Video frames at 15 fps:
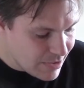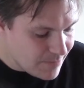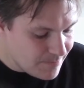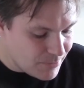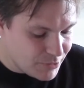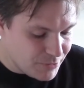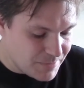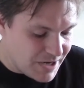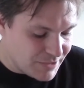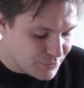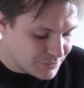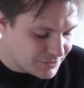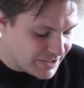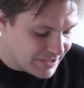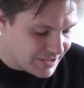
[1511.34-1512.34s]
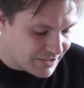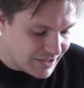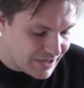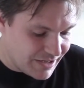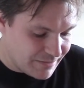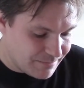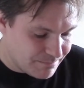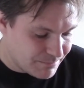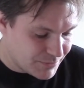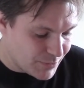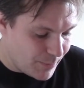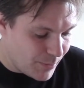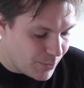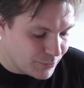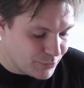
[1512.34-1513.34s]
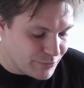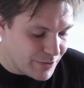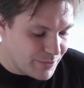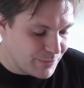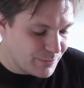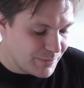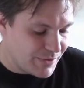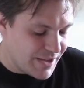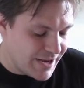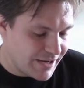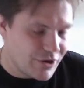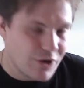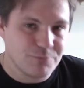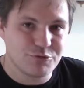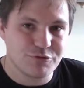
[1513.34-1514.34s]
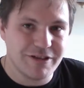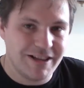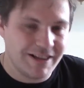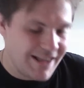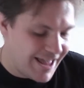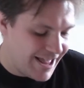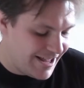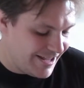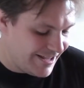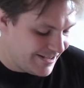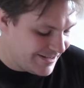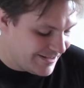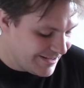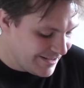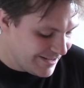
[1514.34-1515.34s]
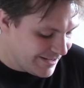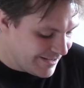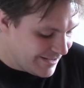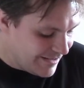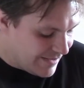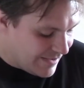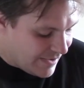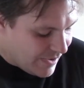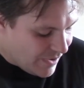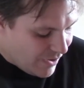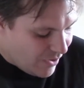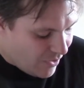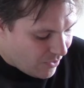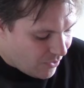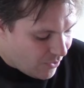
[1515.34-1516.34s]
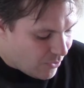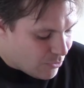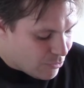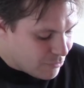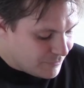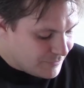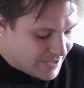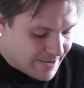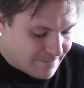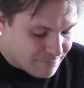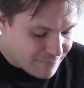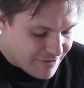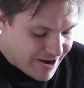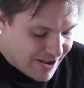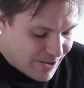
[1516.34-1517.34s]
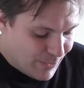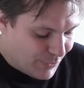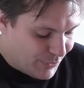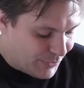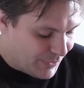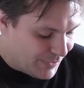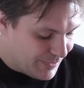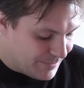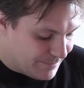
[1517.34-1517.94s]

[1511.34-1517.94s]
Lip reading: But you might as well take a support drone with a comms relay. Or Nemref.